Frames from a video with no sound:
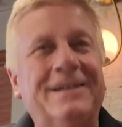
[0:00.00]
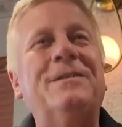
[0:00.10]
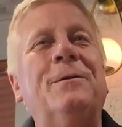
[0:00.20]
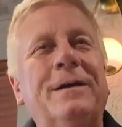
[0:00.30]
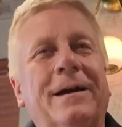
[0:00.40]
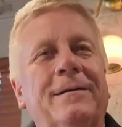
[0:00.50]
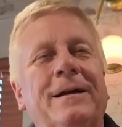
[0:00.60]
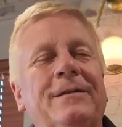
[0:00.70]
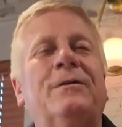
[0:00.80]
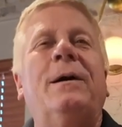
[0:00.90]
And so, yeah.
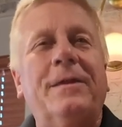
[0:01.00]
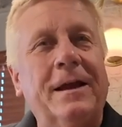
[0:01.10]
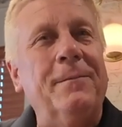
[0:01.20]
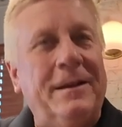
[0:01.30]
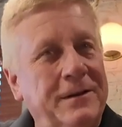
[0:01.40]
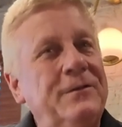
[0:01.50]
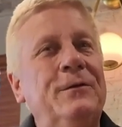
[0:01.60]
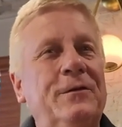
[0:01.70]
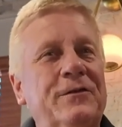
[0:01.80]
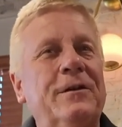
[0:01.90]
So I think about the
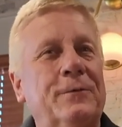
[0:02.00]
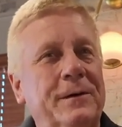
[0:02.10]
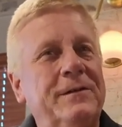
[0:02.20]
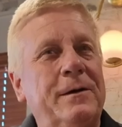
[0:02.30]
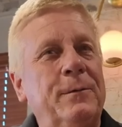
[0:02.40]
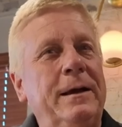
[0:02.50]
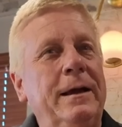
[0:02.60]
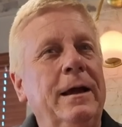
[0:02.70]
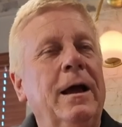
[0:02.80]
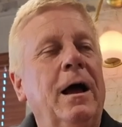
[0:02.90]
two distilleries that
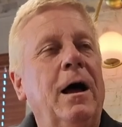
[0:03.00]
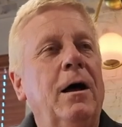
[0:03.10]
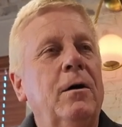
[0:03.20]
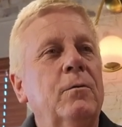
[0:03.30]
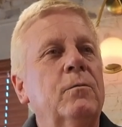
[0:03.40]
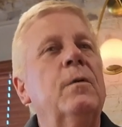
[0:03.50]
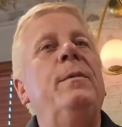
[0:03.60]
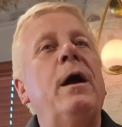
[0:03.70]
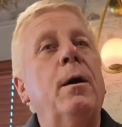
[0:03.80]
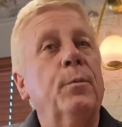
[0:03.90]
we will
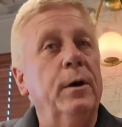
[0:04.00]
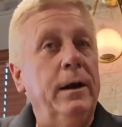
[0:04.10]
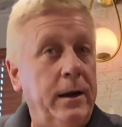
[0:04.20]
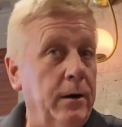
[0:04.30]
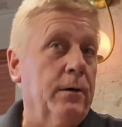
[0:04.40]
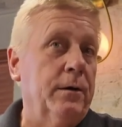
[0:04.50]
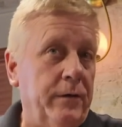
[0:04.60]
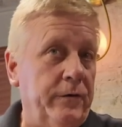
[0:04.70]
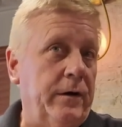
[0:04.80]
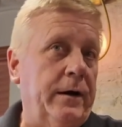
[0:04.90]
be operating here in
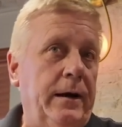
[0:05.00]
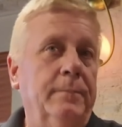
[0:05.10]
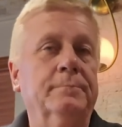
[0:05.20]
Kentucky.